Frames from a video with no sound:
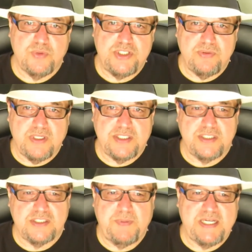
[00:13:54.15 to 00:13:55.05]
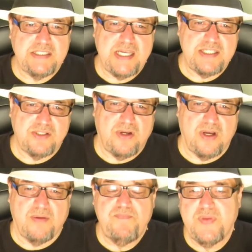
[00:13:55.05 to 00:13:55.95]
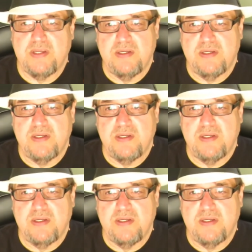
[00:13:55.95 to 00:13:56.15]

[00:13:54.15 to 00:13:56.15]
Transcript: restrictions, because I saw